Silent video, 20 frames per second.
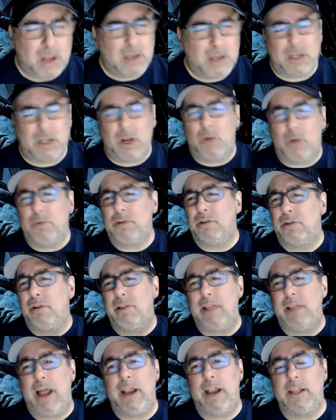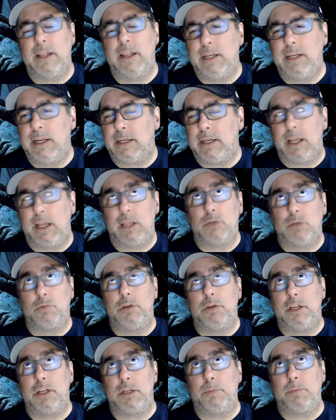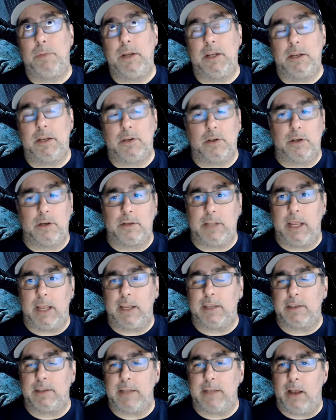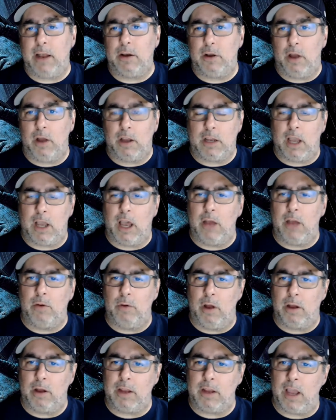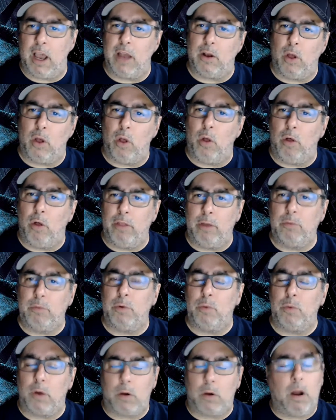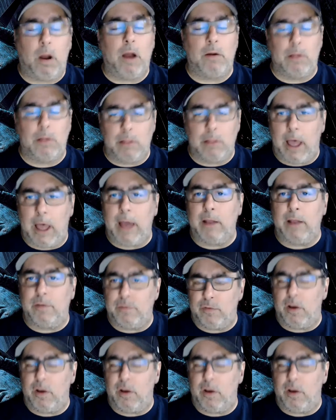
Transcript: To go into a lot of the details would just be to sort of take us down a Kant hole that would require a lot of